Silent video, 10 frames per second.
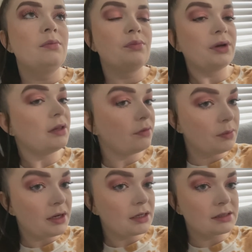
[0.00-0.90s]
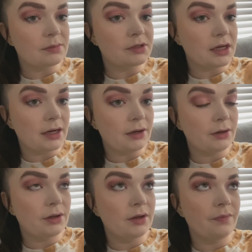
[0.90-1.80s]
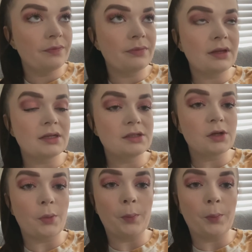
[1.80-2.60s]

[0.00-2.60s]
breathe for a minute because I'm tired, so.